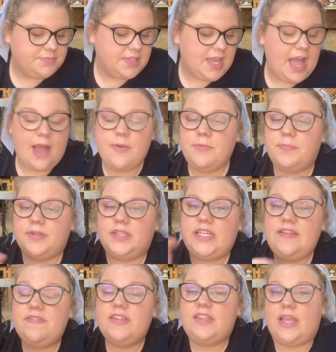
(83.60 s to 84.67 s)
I would
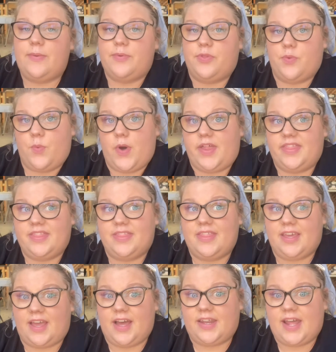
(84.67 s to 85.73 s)
believe that they were the one
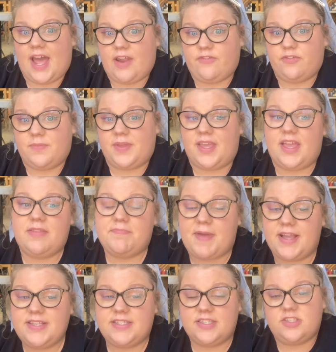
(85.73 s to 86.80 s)
that God had for me.
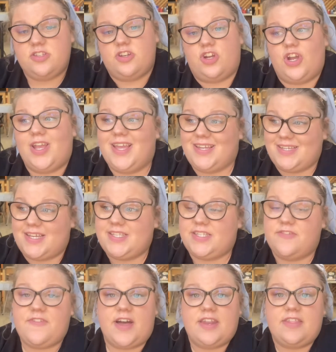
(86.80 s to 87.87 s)
My sister can
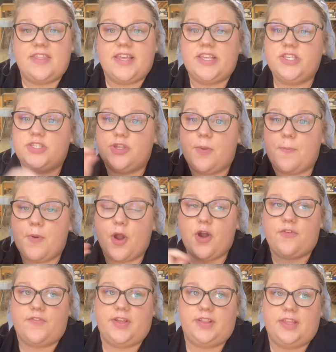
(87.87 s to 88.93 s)
testify to this
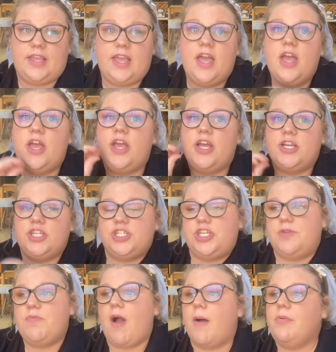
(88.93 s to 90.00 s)
perfectly.
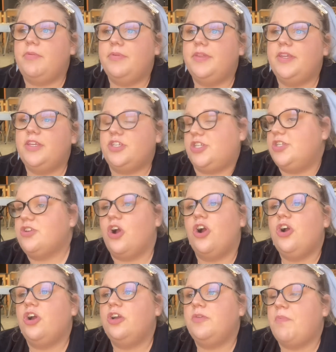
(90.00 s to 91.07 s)
She's
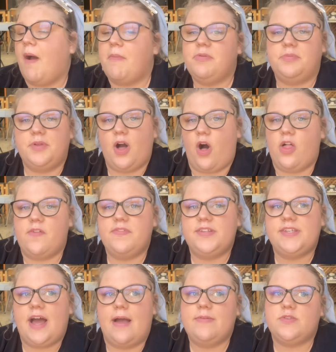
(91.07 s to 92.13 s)
heard probably all of the
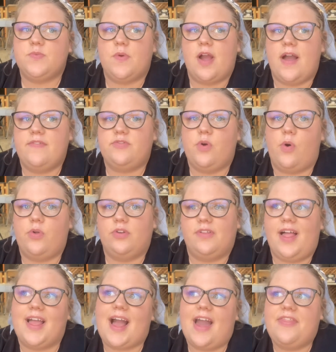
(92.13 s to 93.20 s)
times where I've told her,
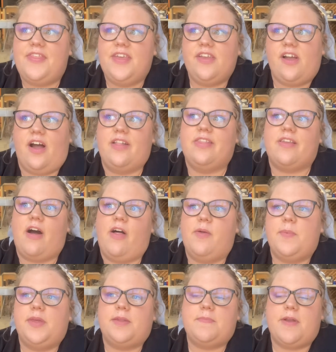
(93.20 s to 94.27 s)
like, I think God's
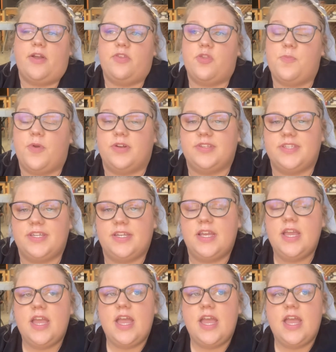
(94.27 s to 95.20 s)
calling me to marry this person.